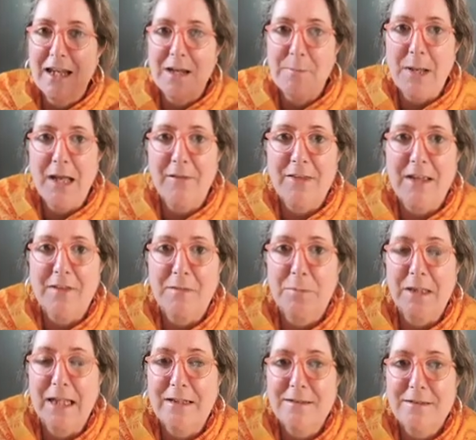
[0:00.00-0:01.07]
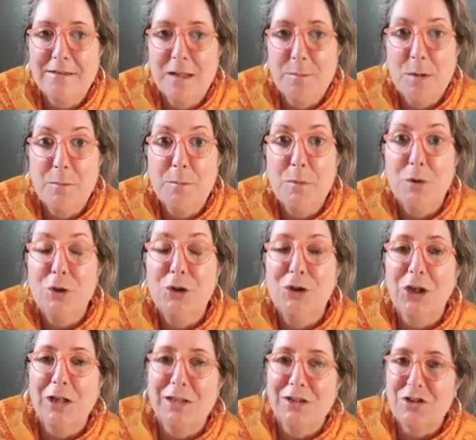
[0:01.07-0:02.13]
about the other planets. I'm a
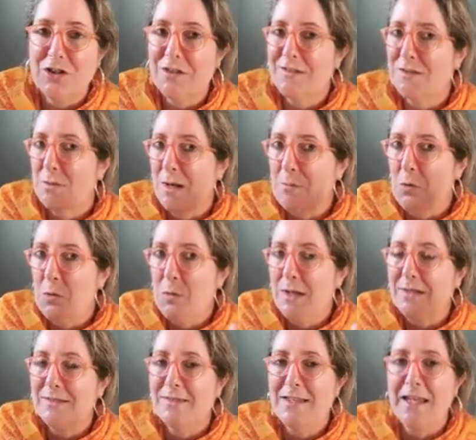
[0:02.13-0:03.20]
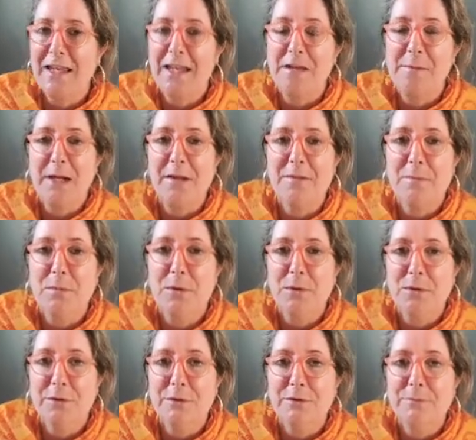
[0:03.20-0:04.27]
moonologist, so I'm always thinking about the
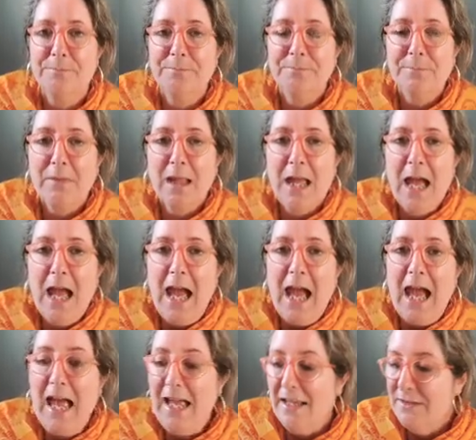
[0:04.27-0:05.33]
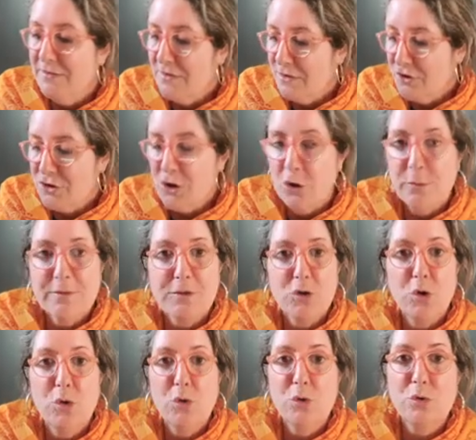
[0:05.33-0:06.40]
moon. And this show is
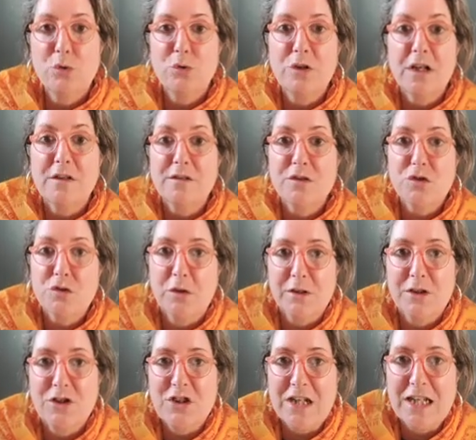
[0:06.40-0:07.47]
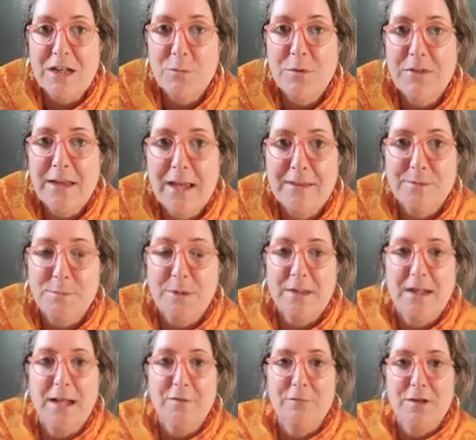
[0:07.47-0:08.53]
called Astrology with
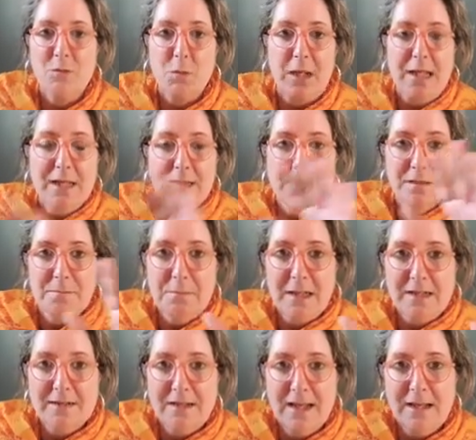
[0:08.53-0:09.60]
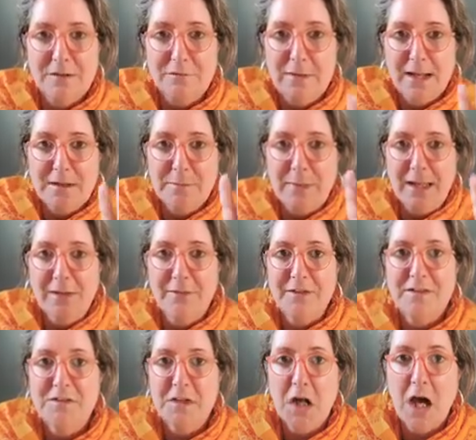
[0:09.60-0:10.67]
Yasmin. Every week at Monday at around about
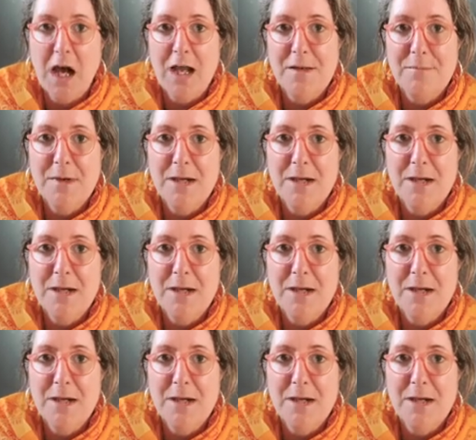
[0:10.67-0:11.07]
this time,